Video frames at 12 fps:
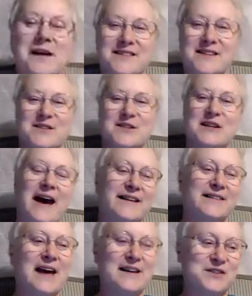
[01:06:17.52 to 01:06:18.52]
to Cincinnati
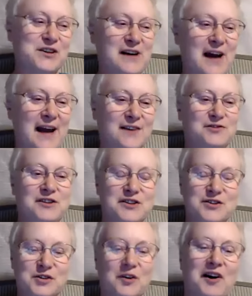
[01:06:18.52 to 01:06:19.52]
last year, I actually
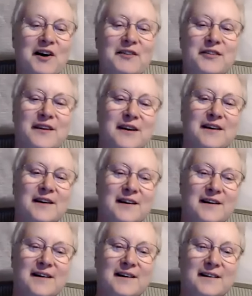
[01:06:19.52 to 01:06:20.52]
saw the
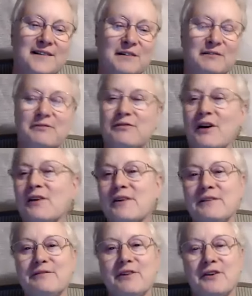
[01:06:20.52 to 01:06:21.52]
the very,
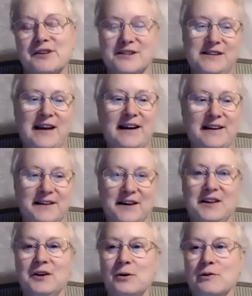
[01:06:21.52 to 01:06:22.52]
very sad
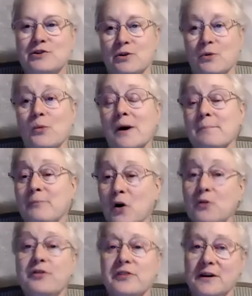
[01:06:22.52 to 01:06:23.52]
enclosure where
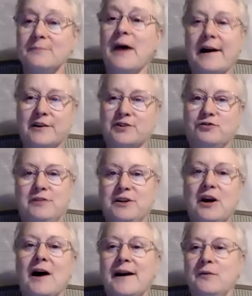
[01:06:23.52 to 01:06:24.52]
both of them actually
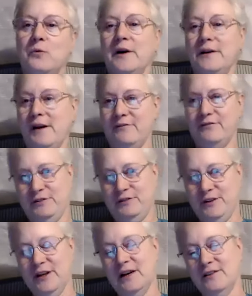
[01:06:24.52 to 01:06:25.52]
died one after
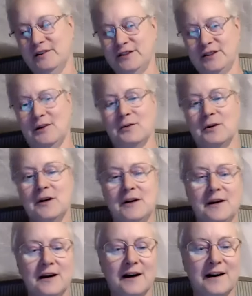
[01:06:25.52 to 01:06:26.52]
another. So,
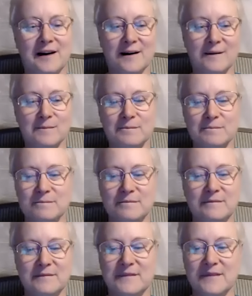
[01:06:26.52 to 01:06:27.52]
mm-hmm. um,
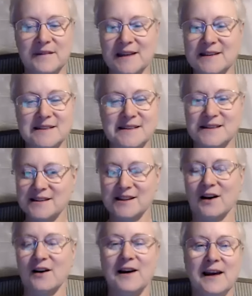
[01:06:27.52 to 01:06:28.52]
this, you
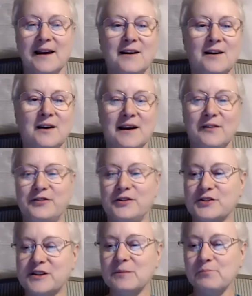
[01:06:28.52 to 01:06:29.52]
know, if you
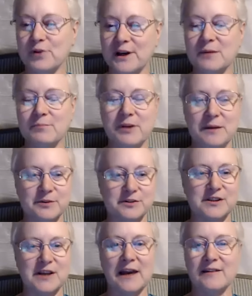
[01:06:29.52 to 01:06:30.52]
see breeding people
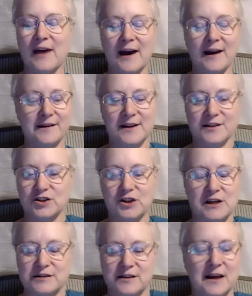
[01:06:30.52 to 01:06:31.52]
say that, it's
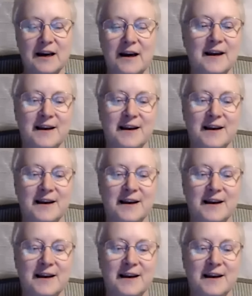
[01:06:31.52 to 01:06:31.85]
just, uh,